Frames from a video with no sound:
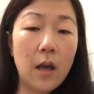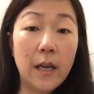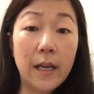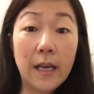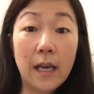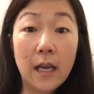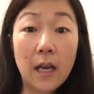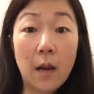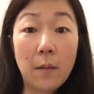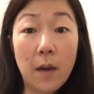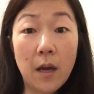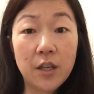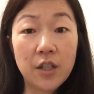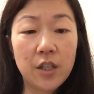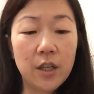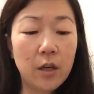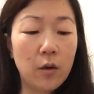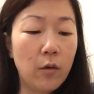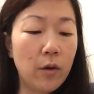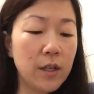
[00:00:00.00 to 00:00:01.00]
and again, I'm
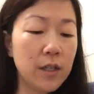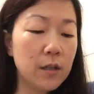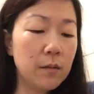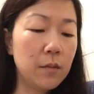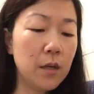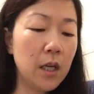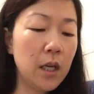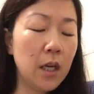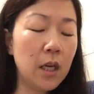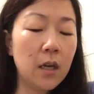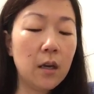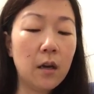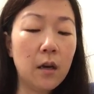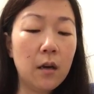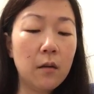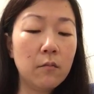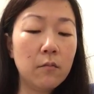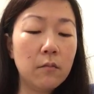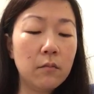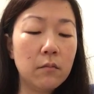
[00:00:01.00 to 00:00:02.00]
actually going to be
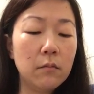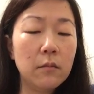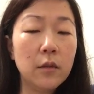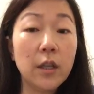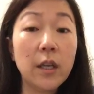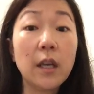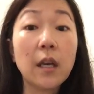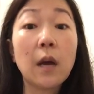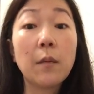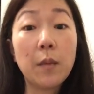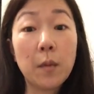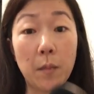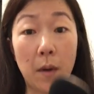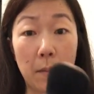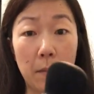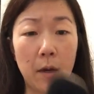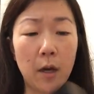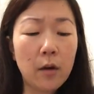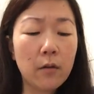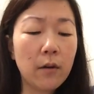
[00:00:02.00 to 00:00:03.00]
um, looking up in
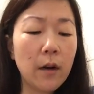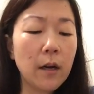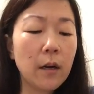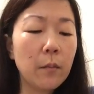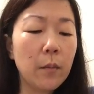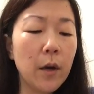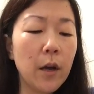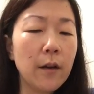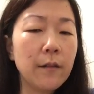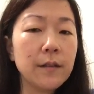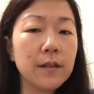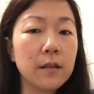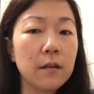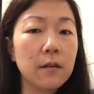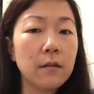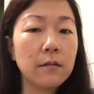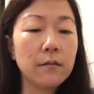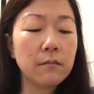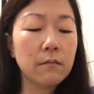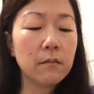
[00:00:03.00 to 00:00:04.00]
my mirror right above,
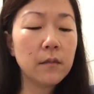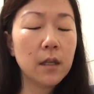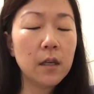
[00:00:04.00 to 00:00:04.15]
so